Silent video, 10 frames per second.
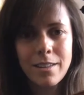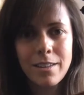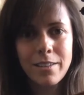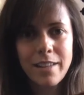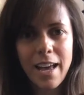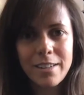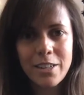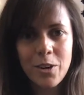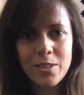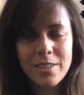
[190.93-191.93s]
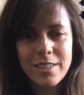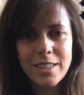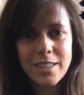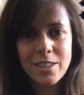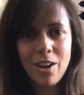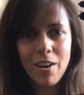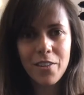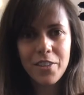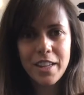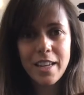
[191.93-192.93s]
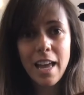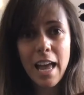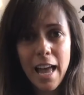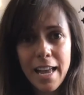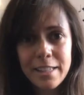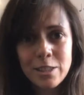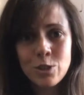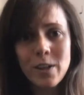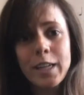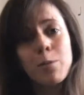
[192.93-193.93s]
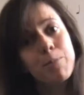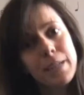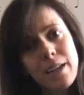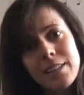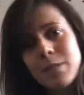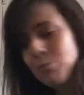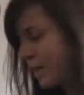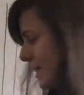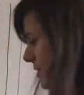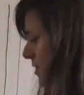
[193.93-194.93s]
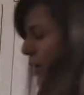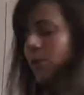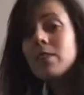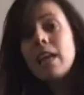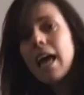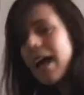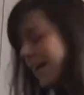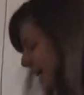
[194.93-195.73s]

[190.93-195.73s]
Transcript: That note is called the A string because it plays the note A.